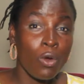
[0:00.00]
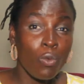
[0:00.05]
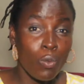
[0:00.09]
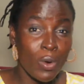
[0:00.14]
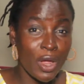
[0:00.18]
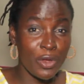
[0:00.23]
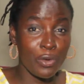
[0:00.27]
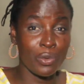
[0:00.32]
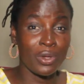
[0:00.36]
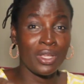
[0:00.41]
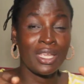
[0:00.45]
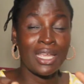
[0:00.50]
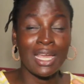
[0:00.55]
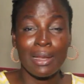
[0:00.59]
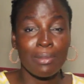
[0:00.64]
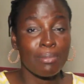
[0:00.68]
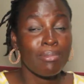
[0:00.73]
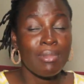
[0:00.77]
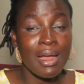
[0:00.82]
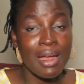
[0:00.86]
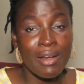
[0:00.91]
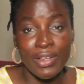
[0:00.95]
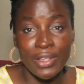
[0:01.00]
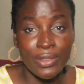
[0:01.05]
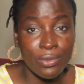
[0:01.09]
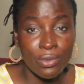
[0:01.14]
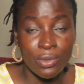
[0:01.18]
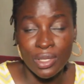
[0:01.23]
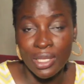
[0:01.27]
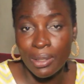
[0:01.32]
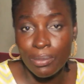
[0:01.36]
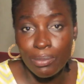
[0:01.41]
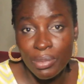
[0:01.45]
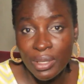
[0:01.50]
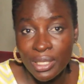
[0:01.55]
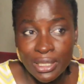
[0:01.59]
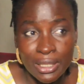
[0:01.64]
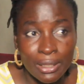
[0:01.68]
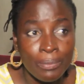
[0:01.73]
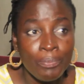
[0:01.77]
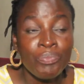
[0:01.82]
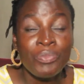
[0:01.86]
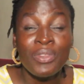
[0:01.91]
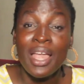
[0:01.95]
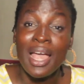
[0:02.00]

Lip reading: when you get married to that person.